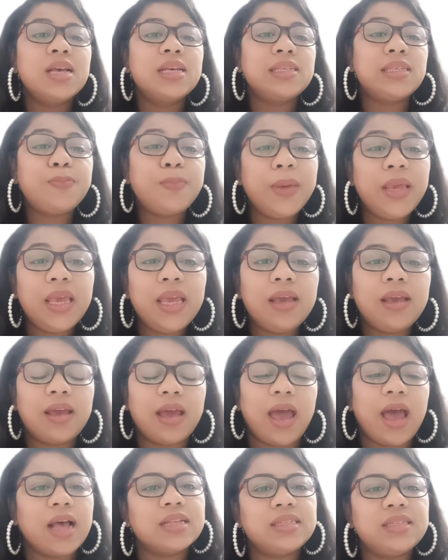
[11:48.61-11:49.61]
Speak
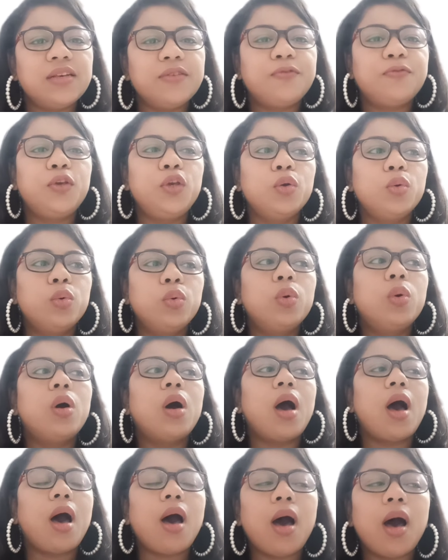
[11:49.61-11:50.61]
as if you
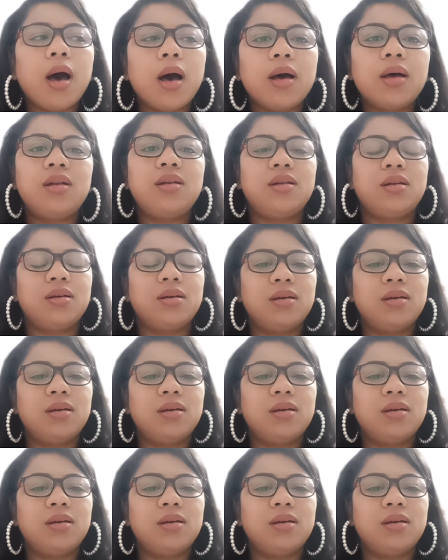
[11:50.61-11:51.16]
are